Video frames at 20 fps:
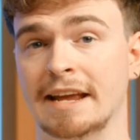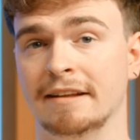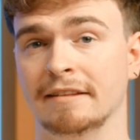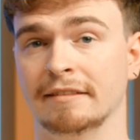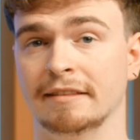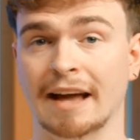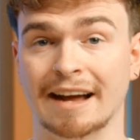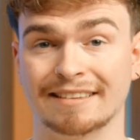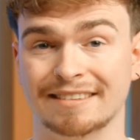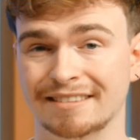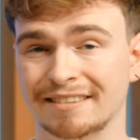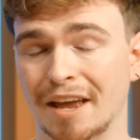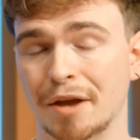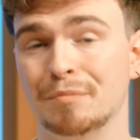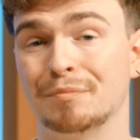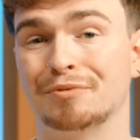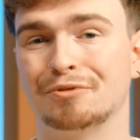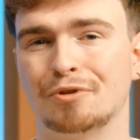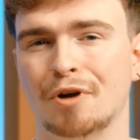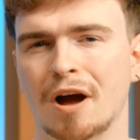in that
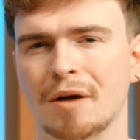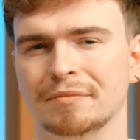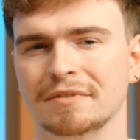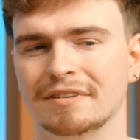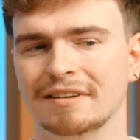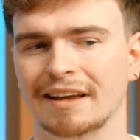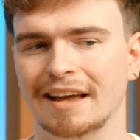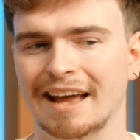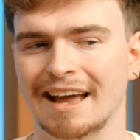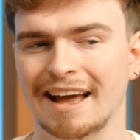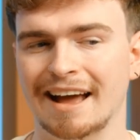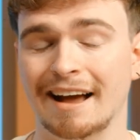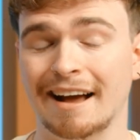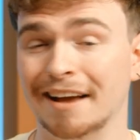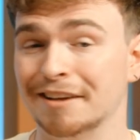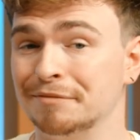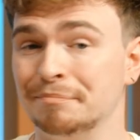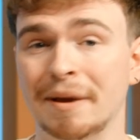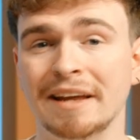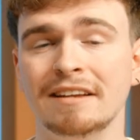same prompt
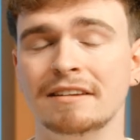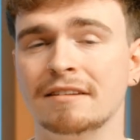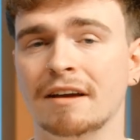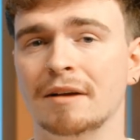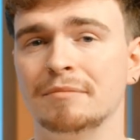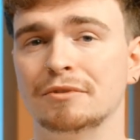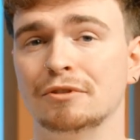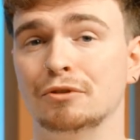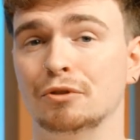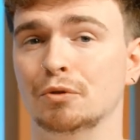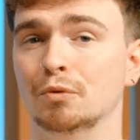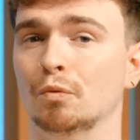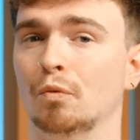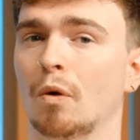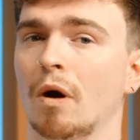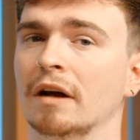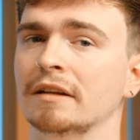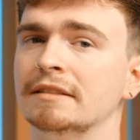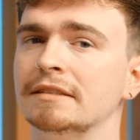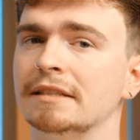as many times as you
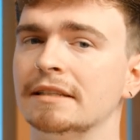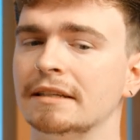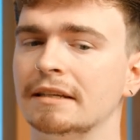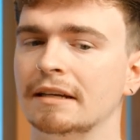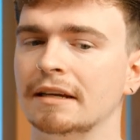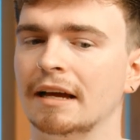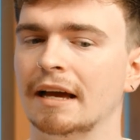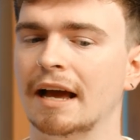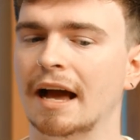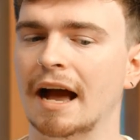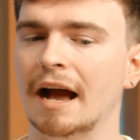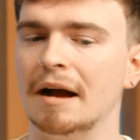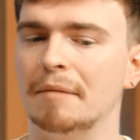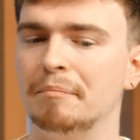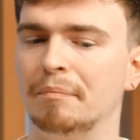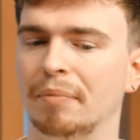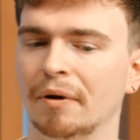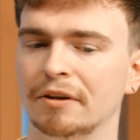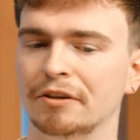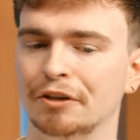want,
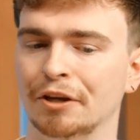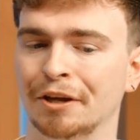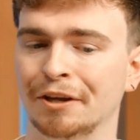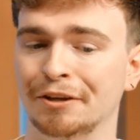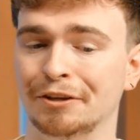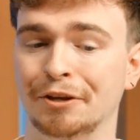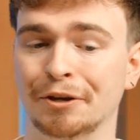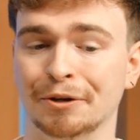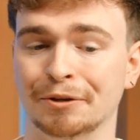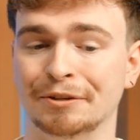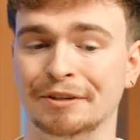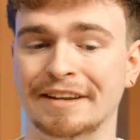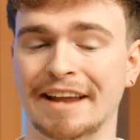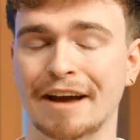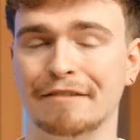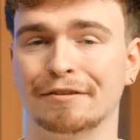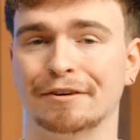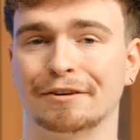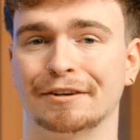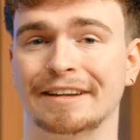but you'll
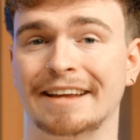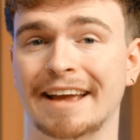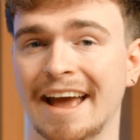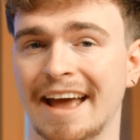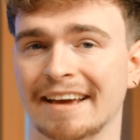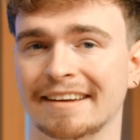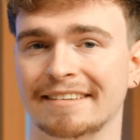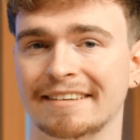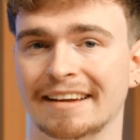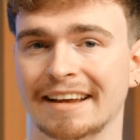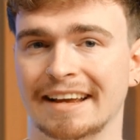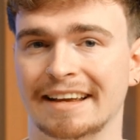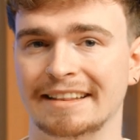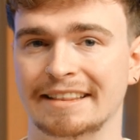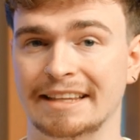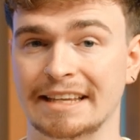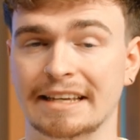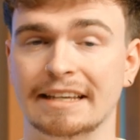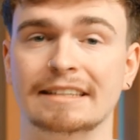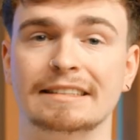never get
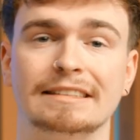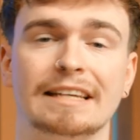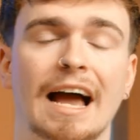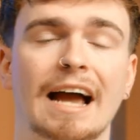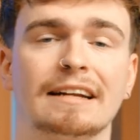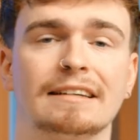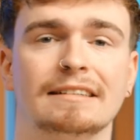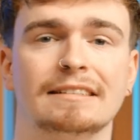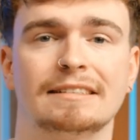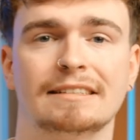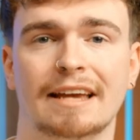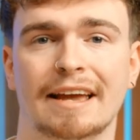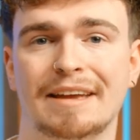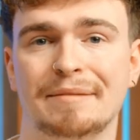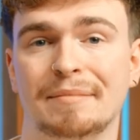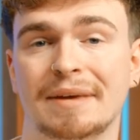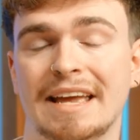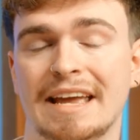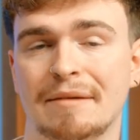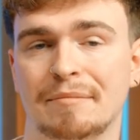the exact
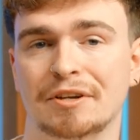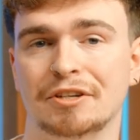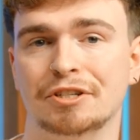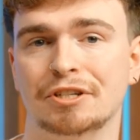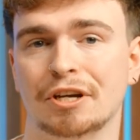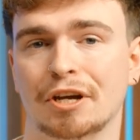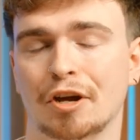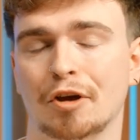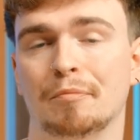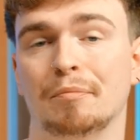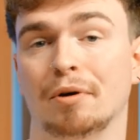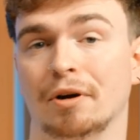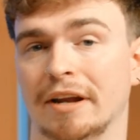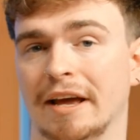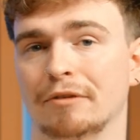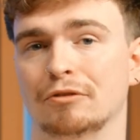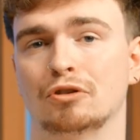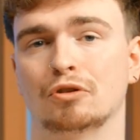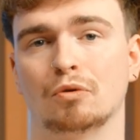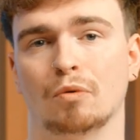same image put
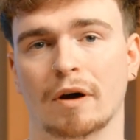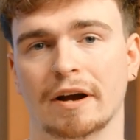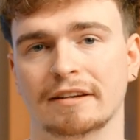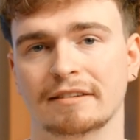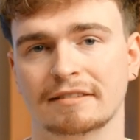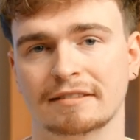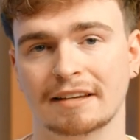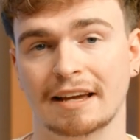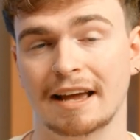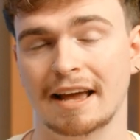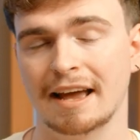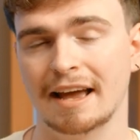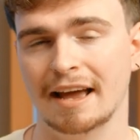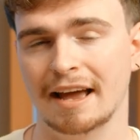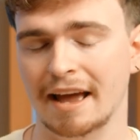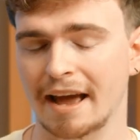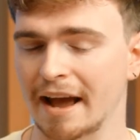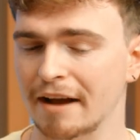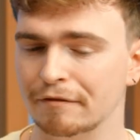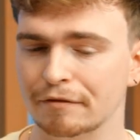out twice.
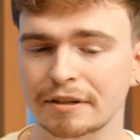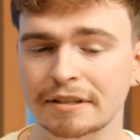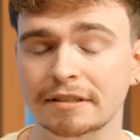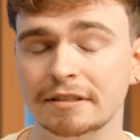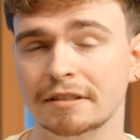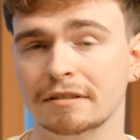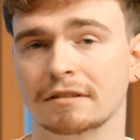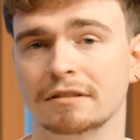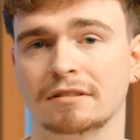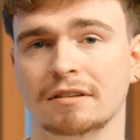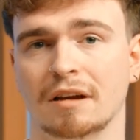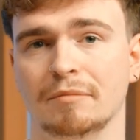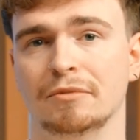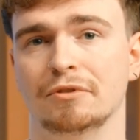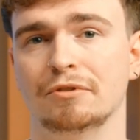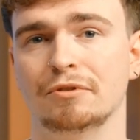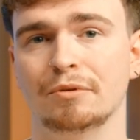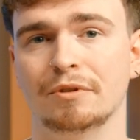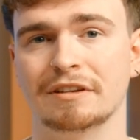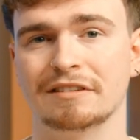Every single time
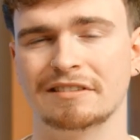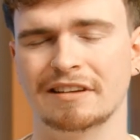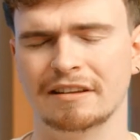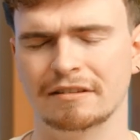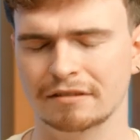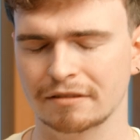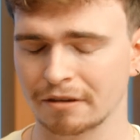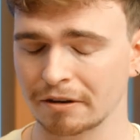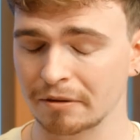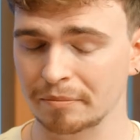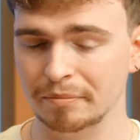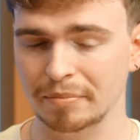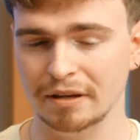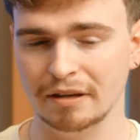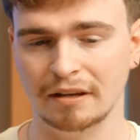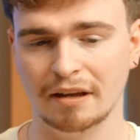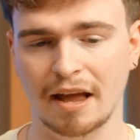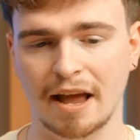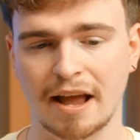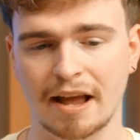you do this, it's gonna
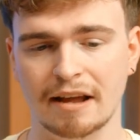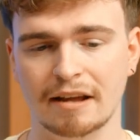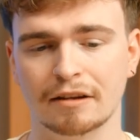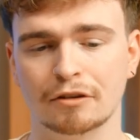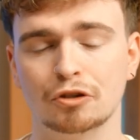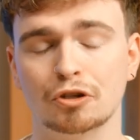be a